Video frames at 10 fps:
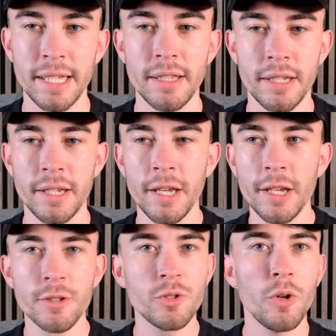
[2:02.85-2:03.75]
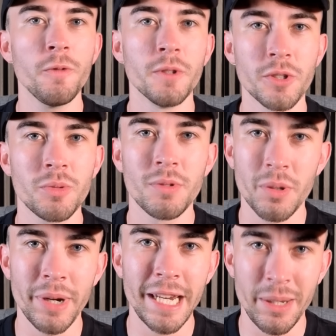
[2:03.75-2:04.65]
the softness with the
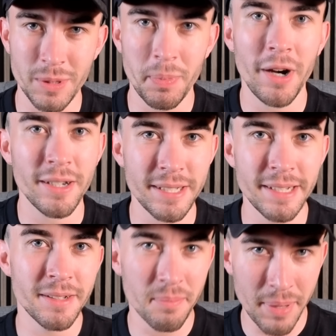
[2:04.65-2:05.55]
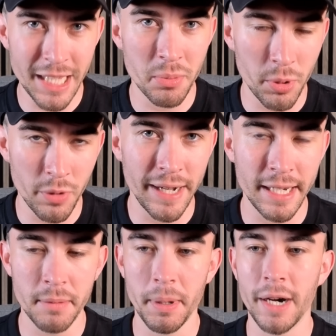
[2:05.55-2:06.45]
way that he was passing compared to what we've had in
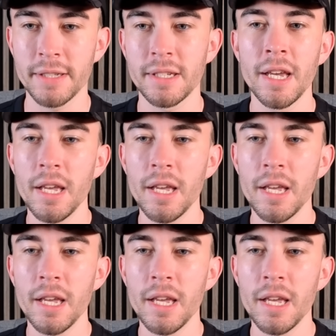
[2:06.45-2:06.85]
the past,